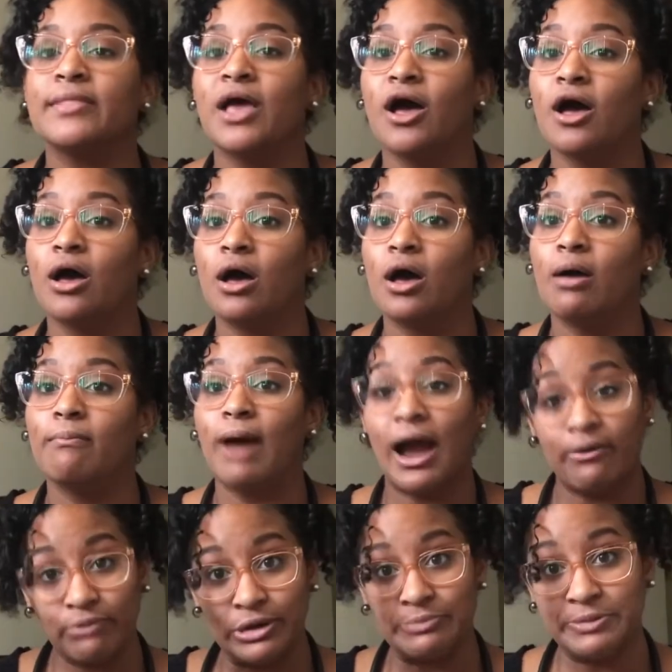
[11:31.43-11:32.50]

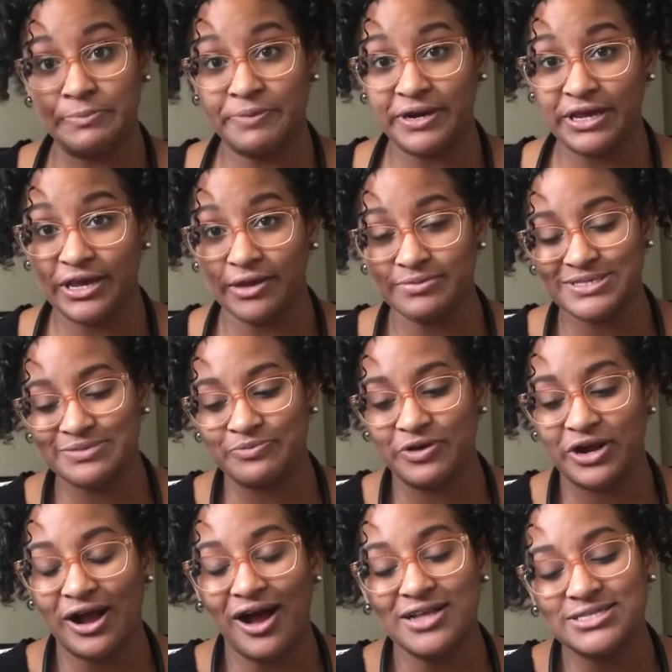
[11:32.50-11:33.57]
I will be putting up some more
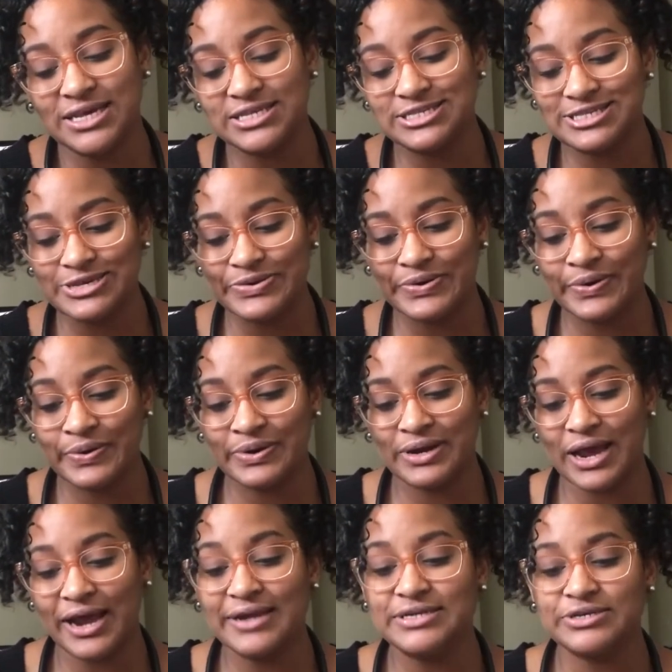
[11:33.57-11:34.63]
content soon.
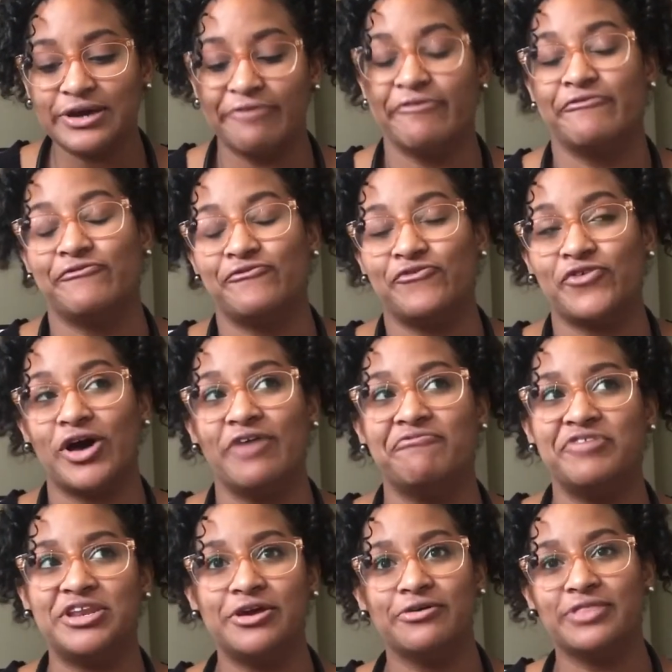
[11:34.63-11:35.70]
I do have a
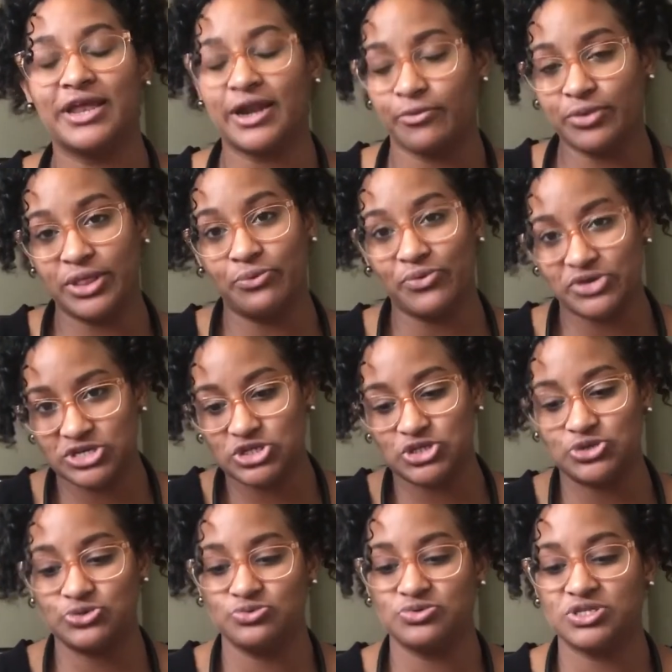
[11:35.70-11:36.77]
video that I really want to
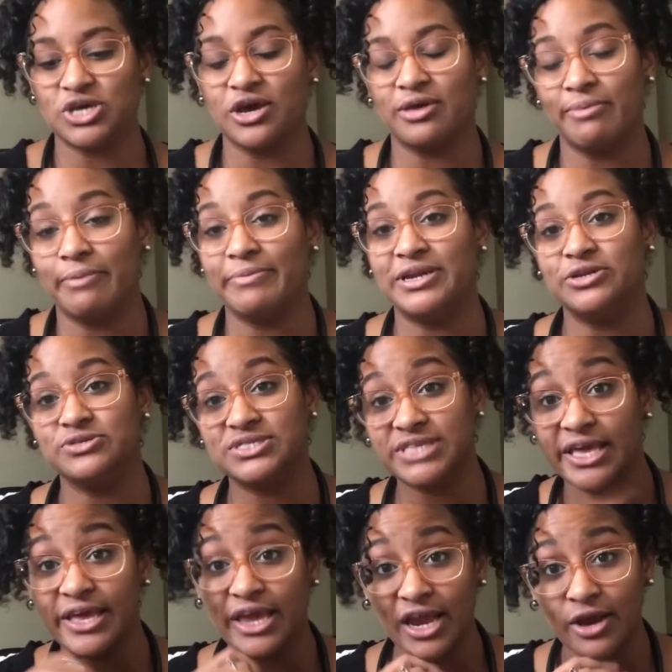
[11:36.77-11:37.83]
do talking about my new
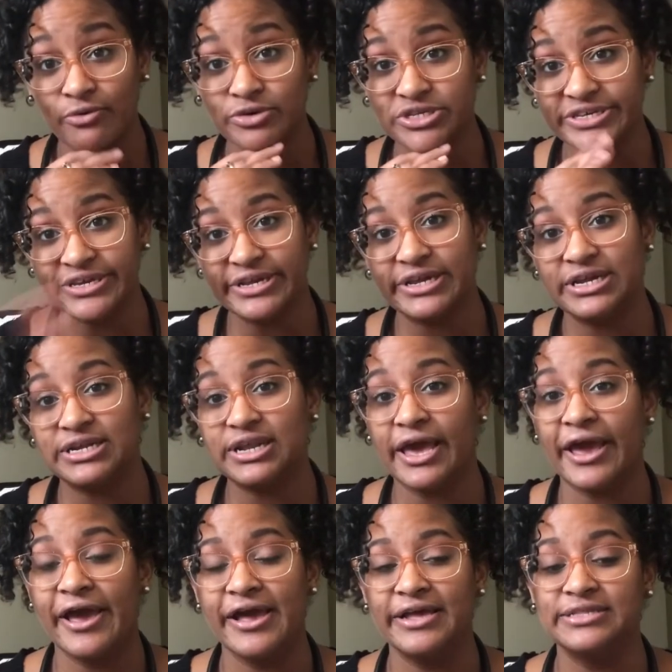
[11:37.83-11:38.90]
skincare routine
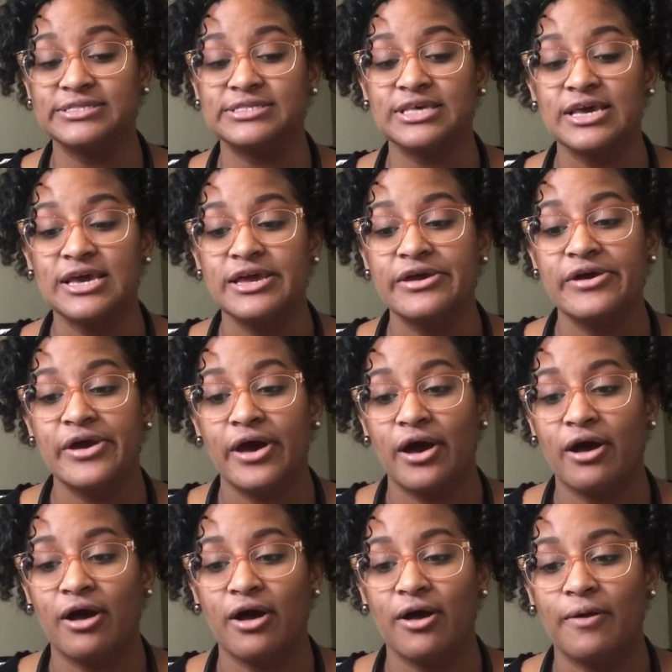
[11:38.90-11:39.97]
and
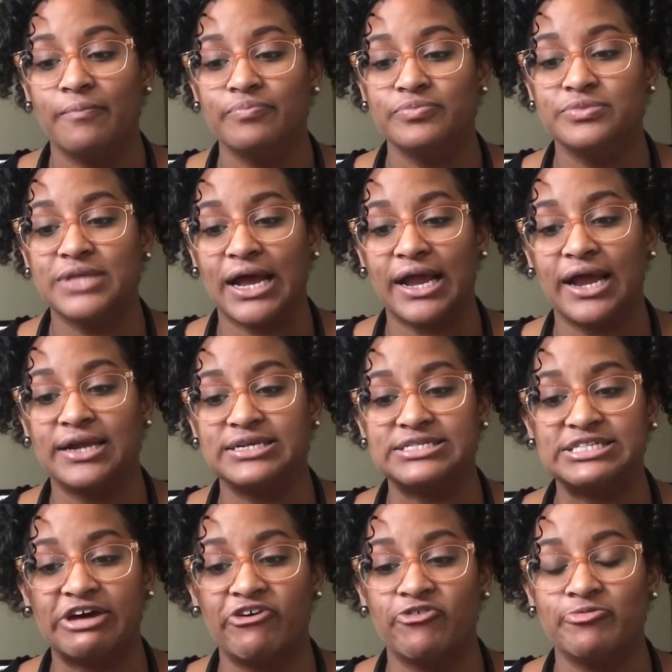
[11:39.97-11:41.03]
that kind of
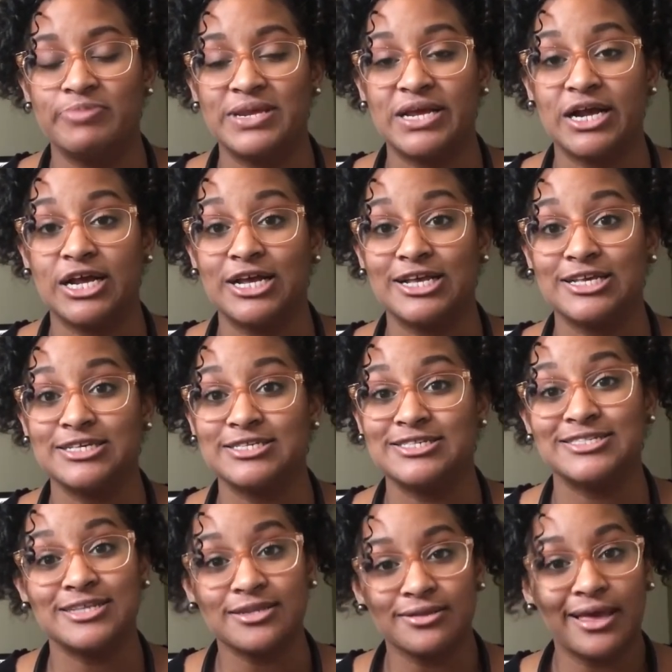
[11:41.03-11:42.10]
stuff,
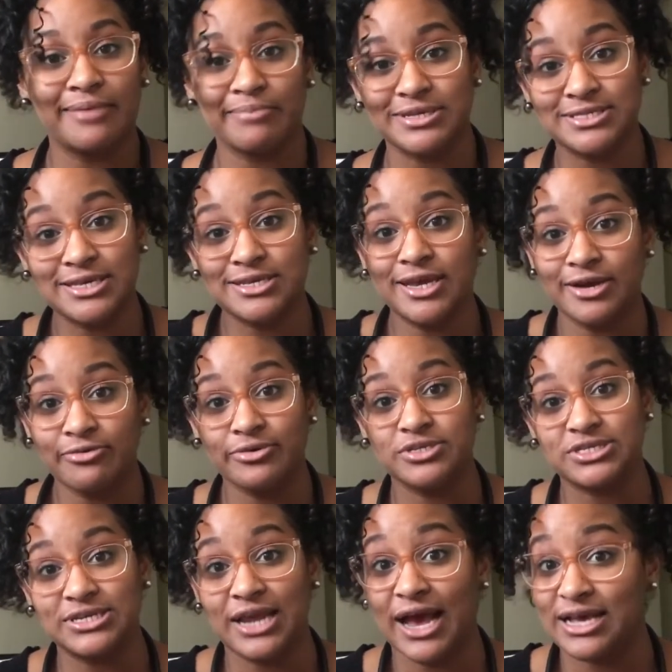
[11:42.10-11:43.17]
because like my skincare
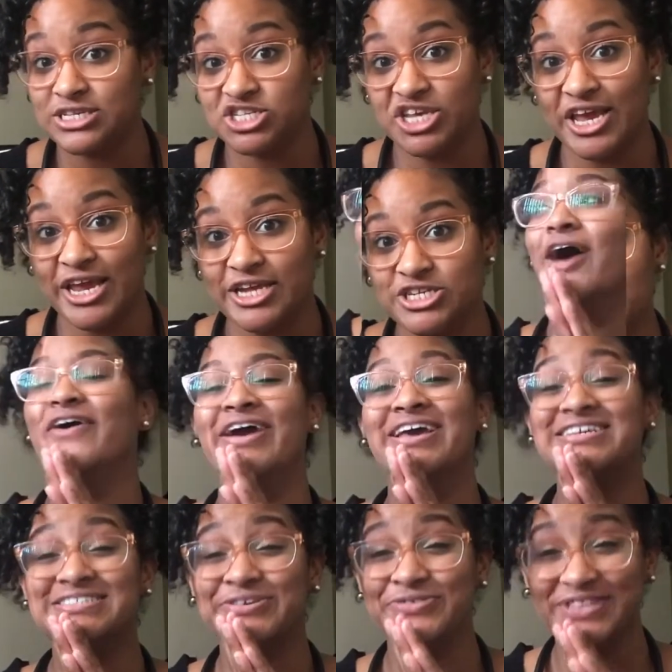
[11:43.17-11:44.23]
routine has changed.
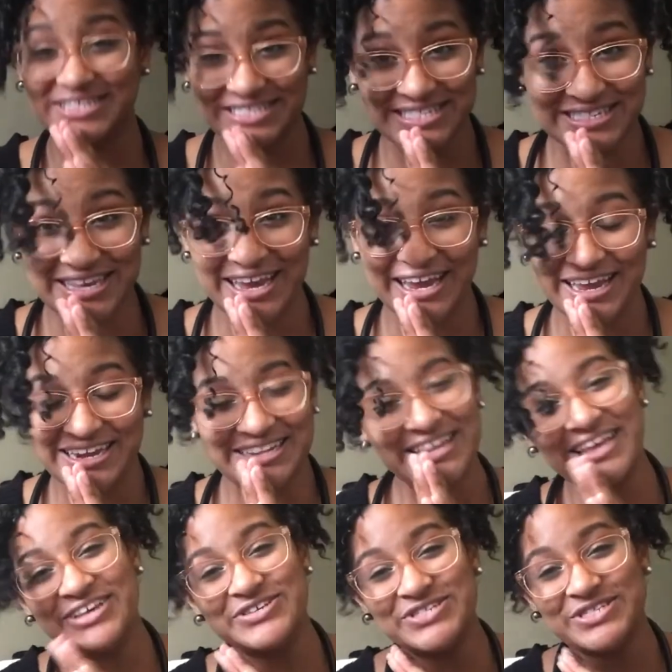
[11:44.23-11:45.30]
Okay, so this is it.
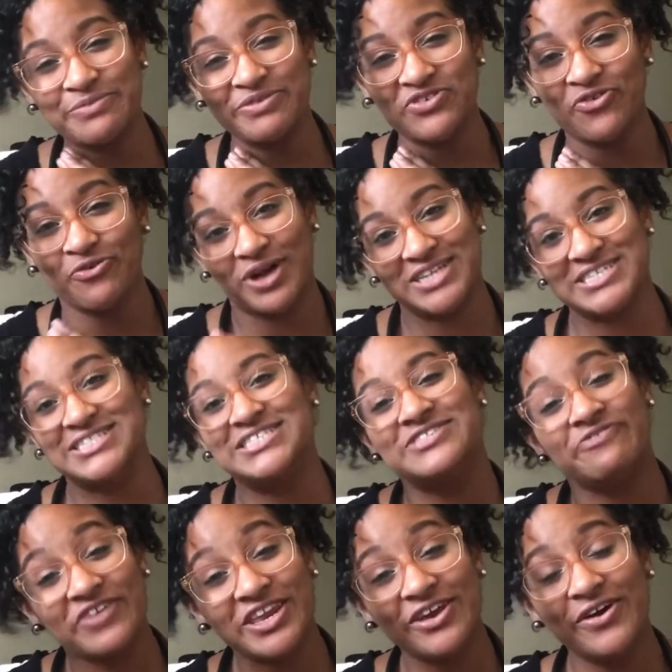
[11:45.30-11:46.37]
Thank you so much for watching
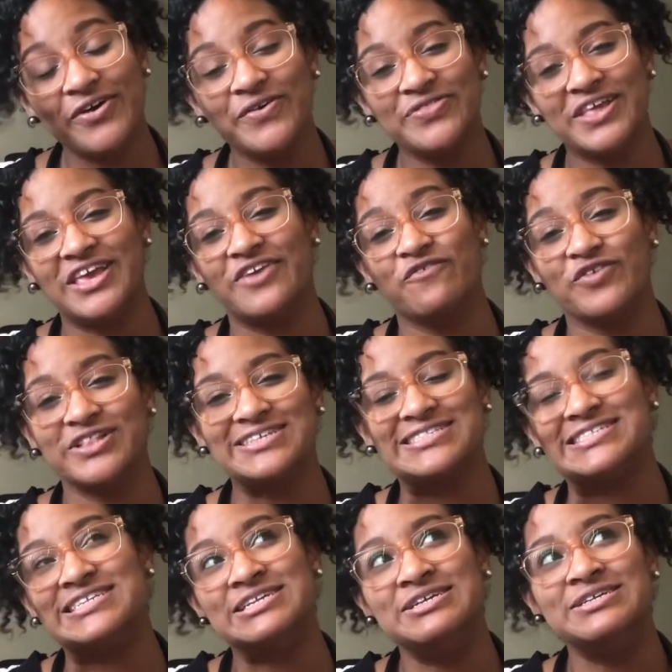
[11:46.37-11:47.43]
this video. Thank you for
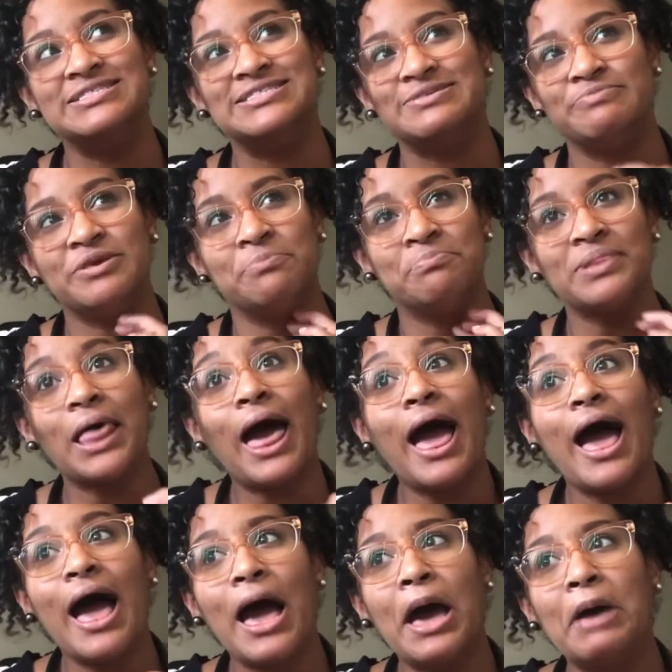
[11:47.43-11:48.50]
listening to me
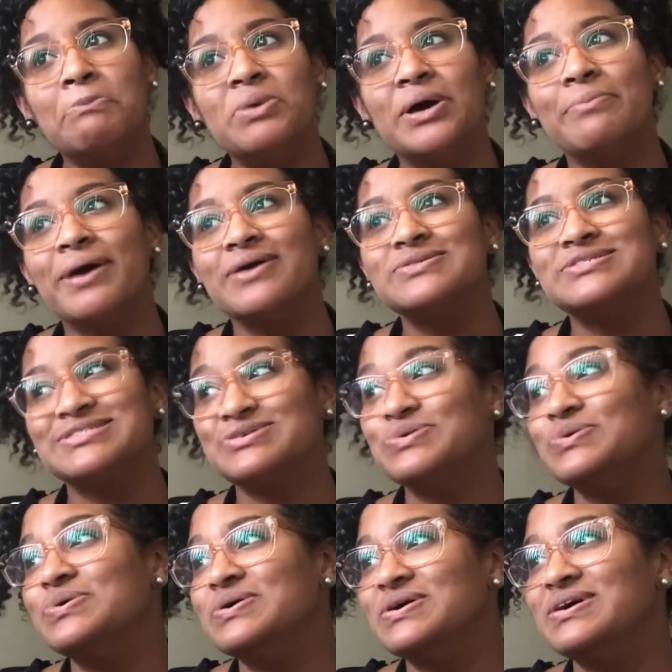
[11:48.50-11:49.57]
blab about
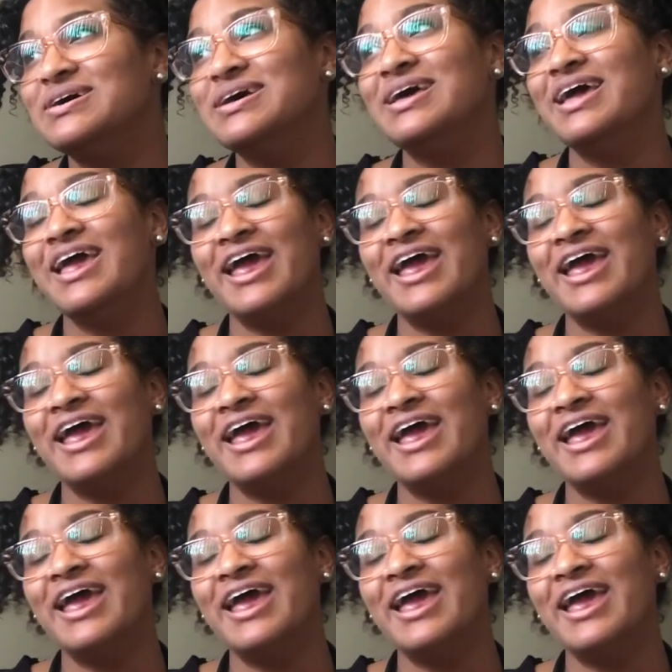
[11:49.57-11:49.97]
school.